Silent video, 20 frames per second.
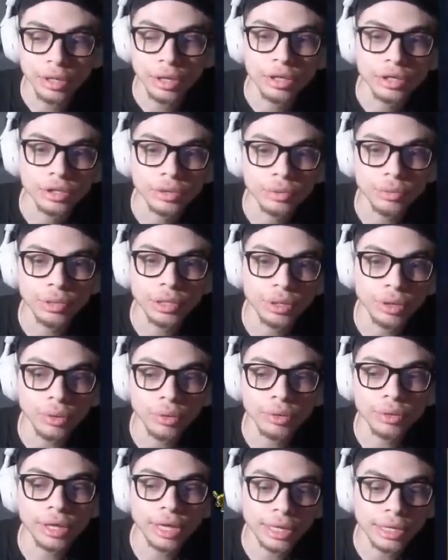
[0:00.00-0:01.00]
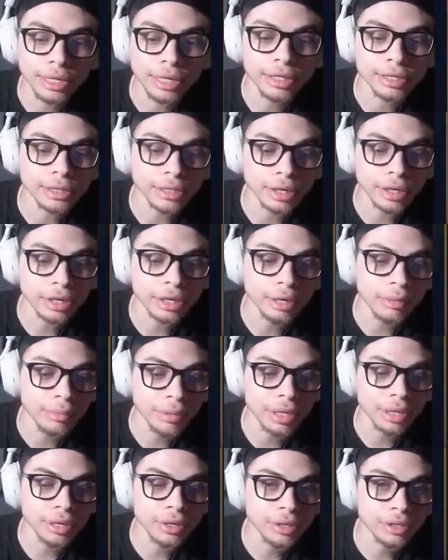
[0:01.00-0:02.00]
so we know that he's not going to be
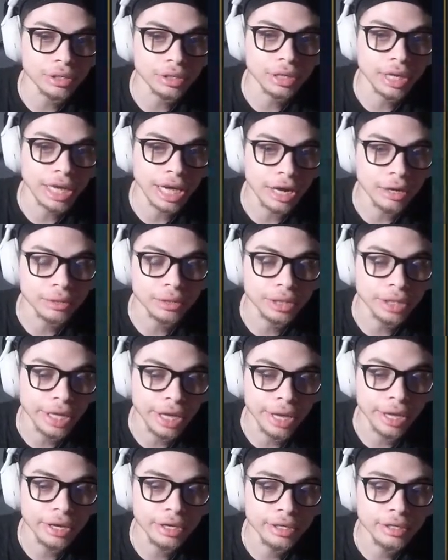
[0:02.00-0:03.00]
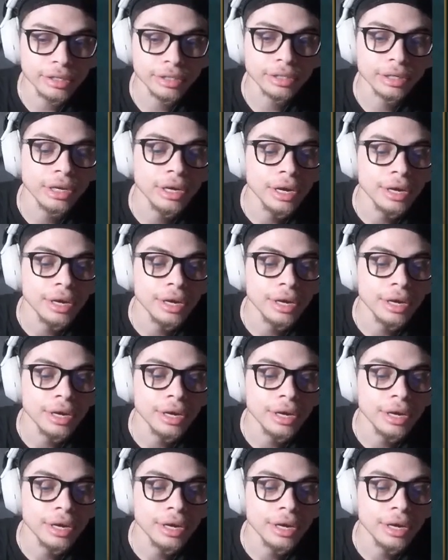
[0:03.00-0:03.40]
here to counter gank us.